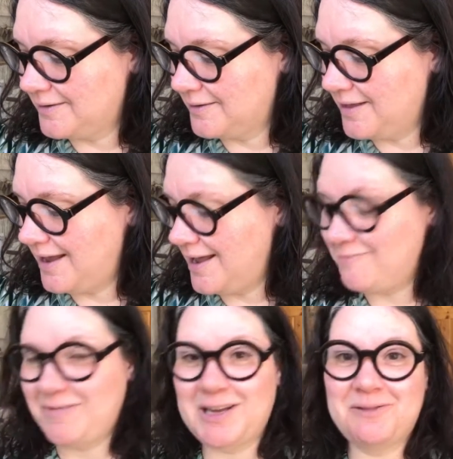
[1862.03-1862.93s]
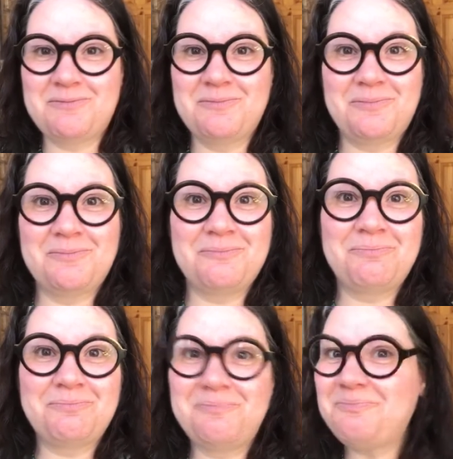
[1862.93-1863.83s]
they have been
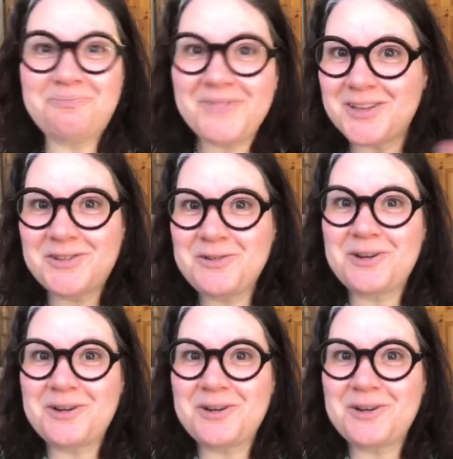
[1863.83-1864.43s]
doing